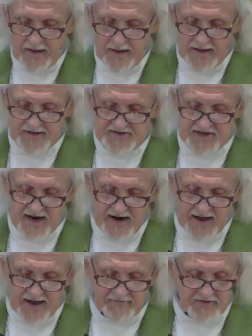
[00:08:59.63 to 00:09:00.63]
and said,
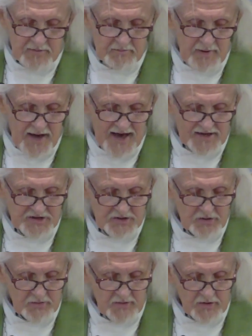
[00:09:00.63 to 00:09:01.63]
"I have compassion
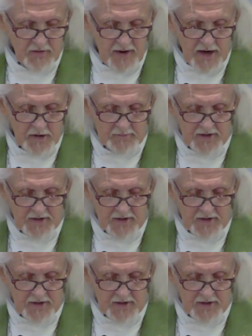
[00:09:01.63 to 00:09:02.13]
on the crowd